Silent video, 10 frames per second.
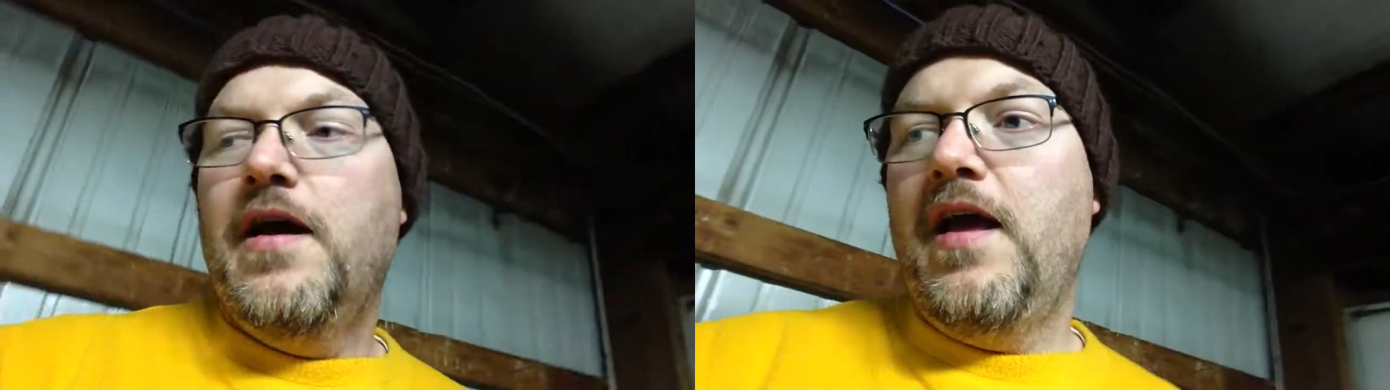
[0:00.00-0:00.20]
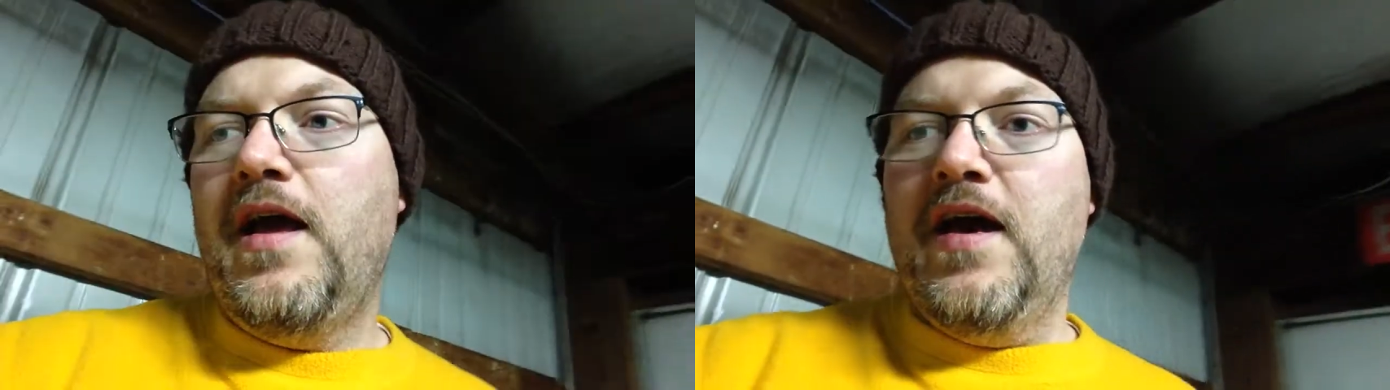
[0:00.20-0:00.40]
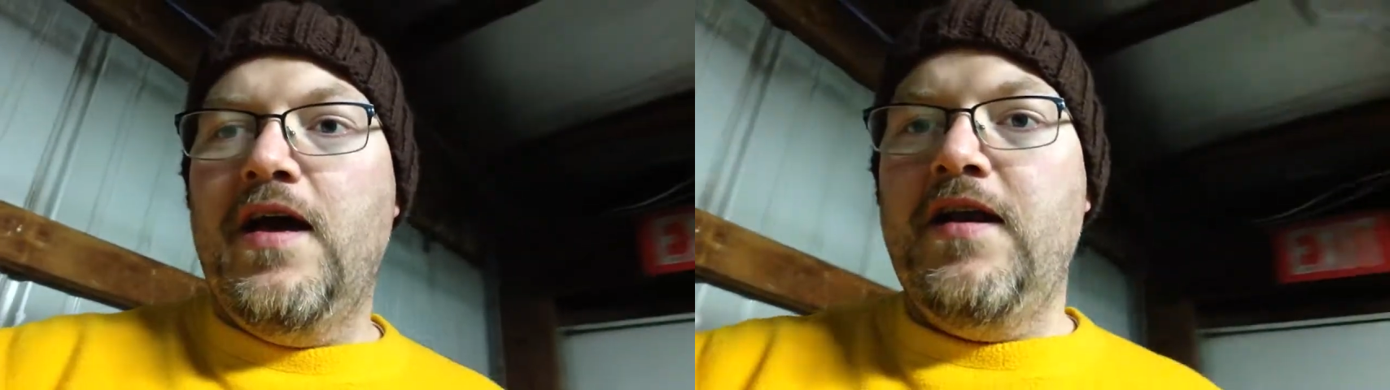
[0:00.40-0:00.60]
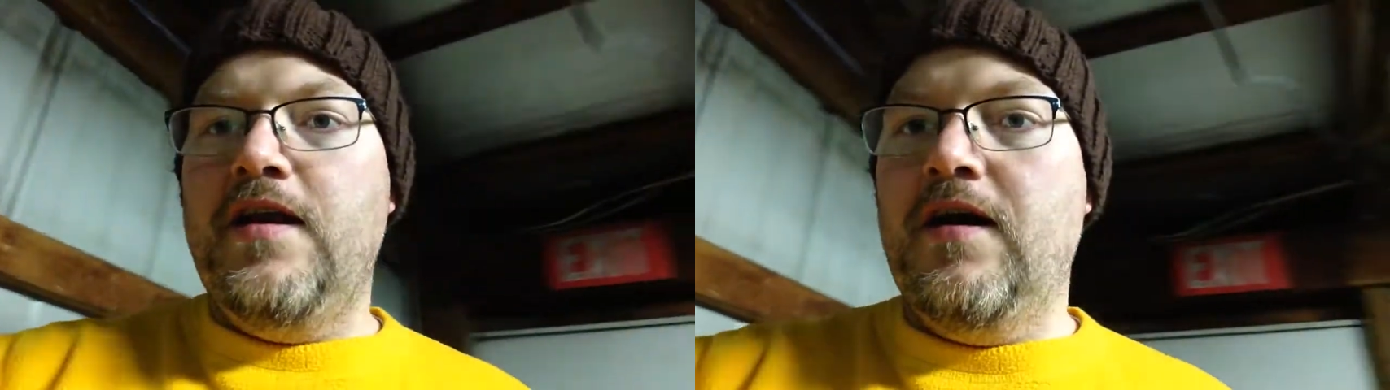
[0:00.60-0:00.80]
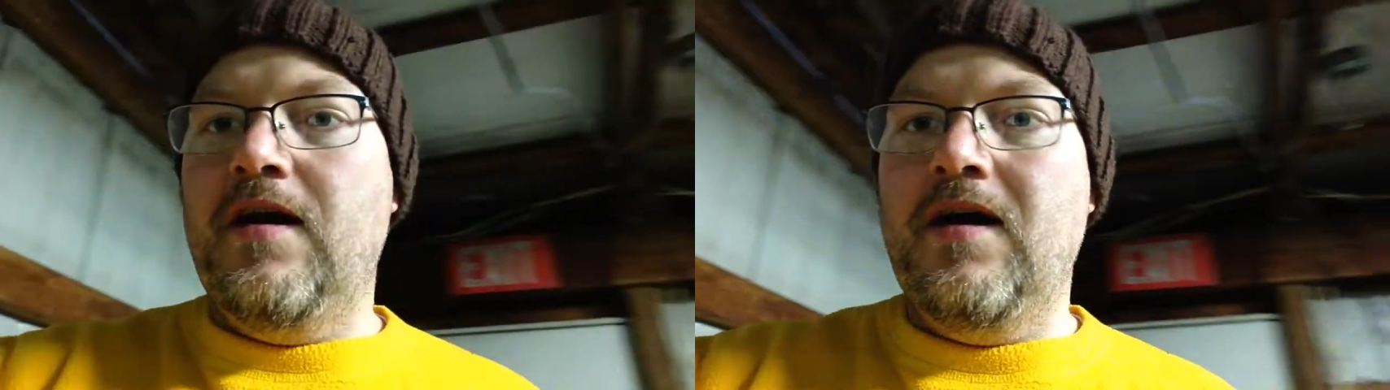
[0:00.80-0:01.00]
and
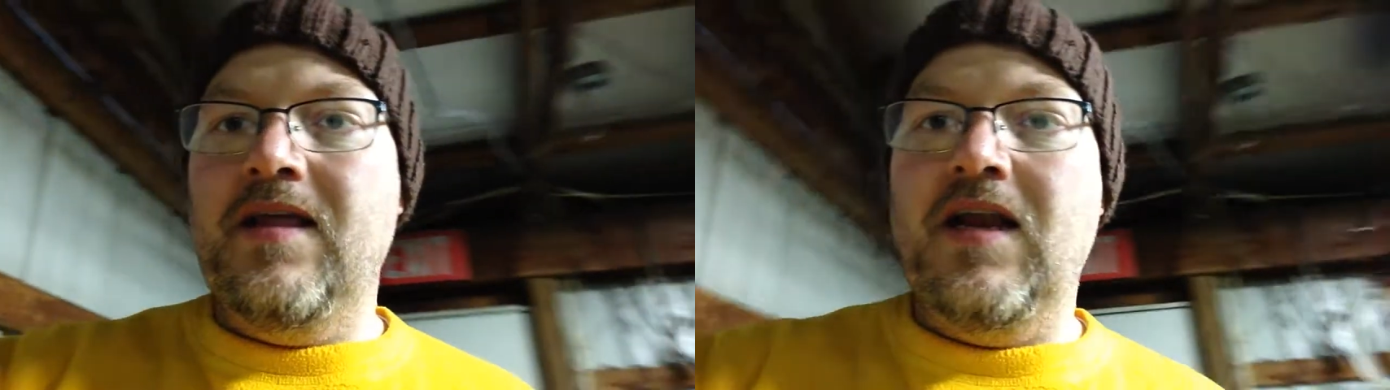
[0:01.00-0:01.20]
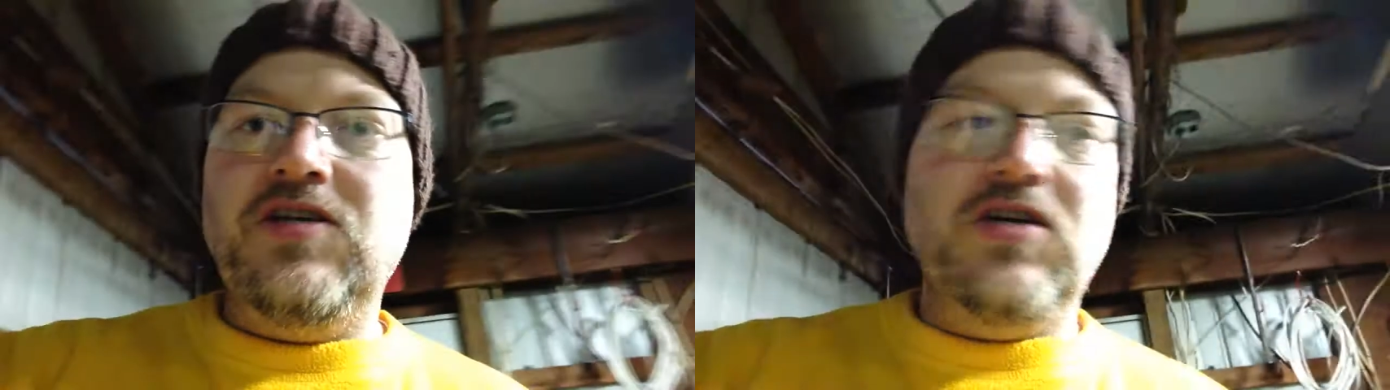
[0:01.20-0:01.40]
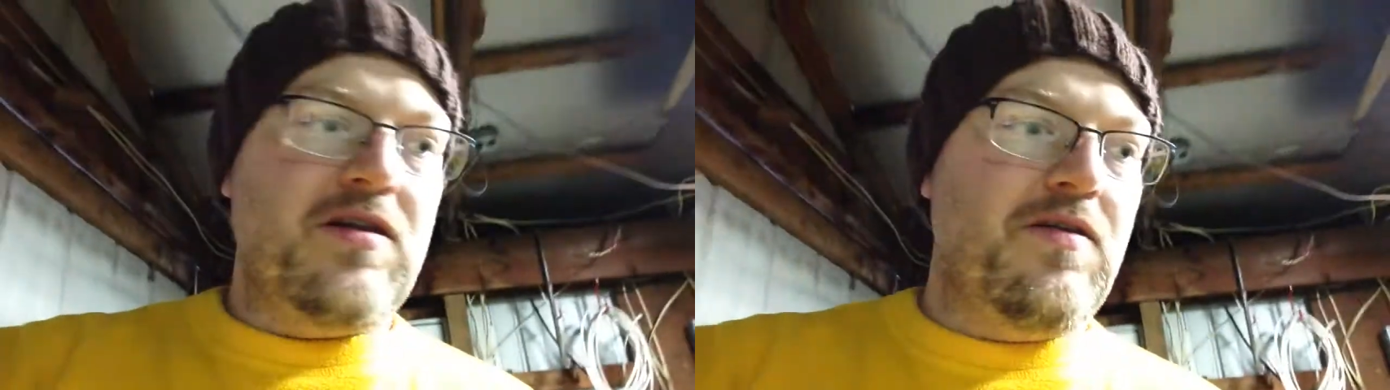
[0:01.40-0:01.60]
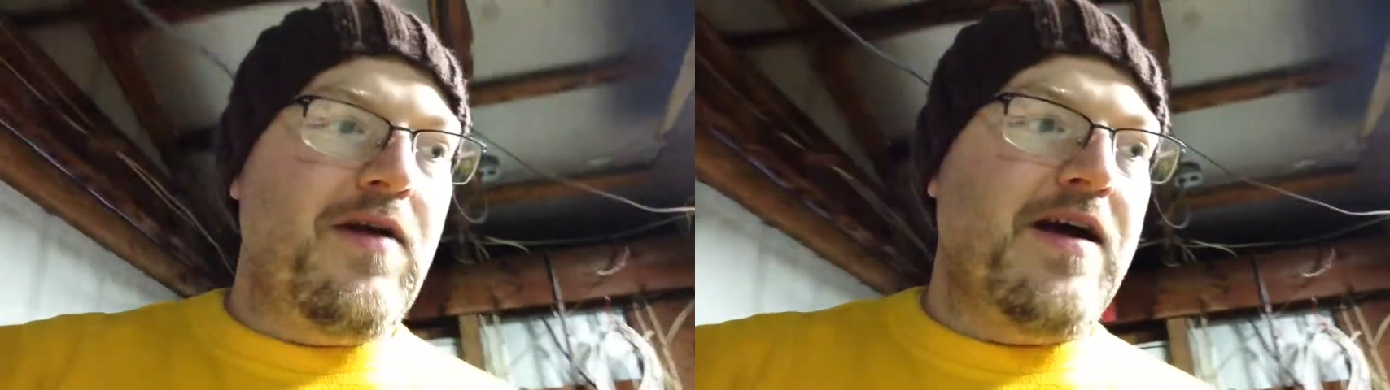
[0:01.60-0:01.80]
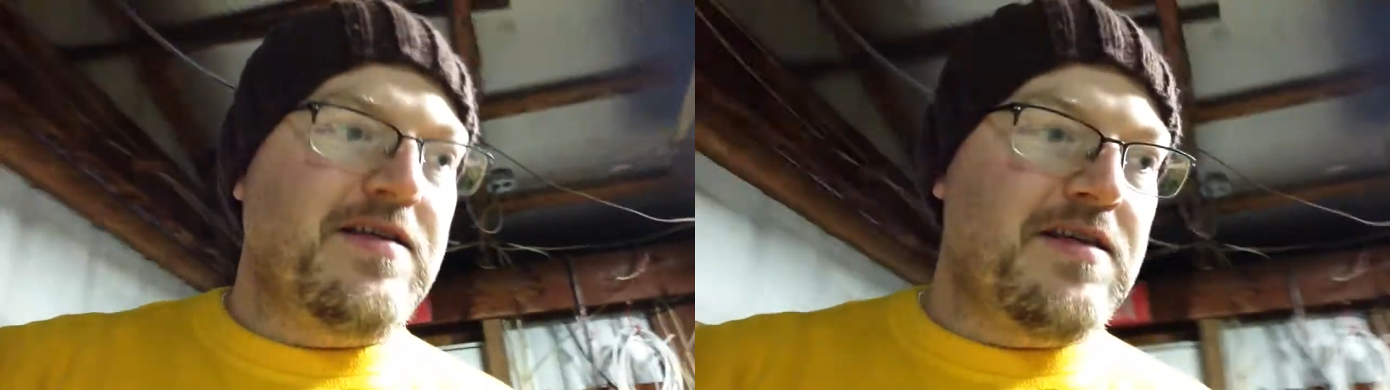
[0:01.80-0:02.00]
then I junked the
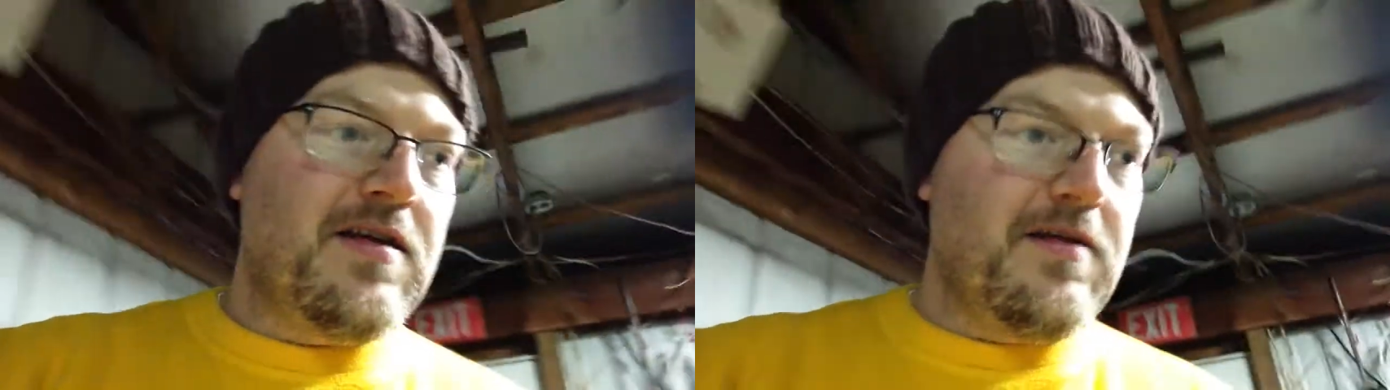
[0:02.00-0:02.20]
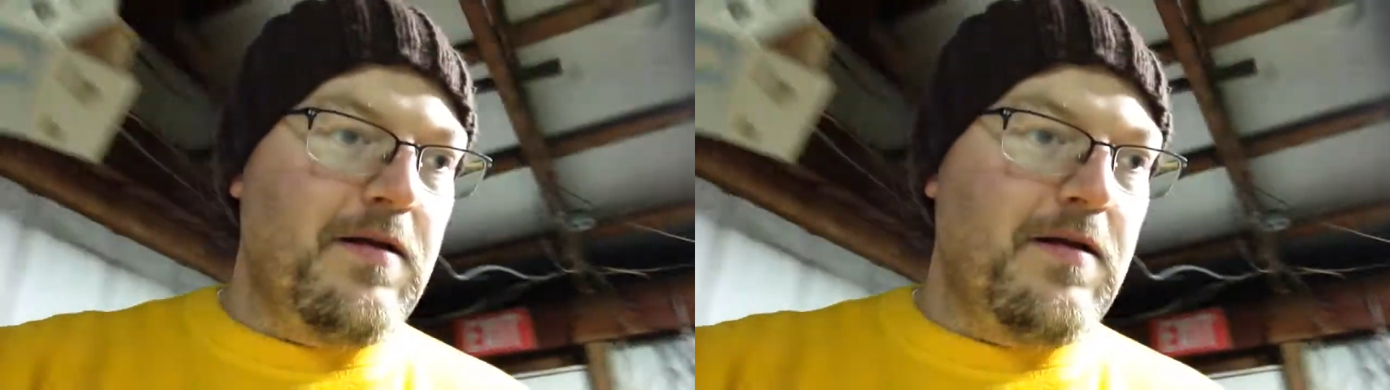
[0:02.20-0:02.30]
rest,